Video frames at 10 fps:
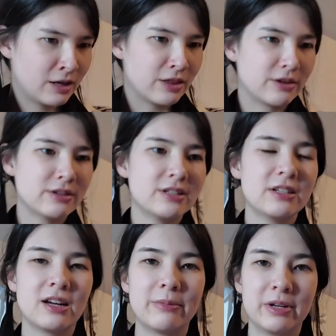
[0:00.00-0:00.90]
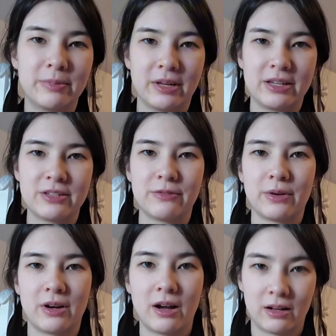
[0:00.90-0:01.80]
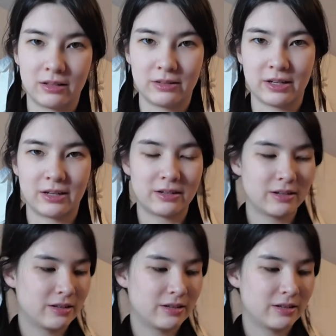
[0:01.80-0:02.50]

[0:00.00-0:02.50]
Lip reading: There is a time and a place for a hot glue gun.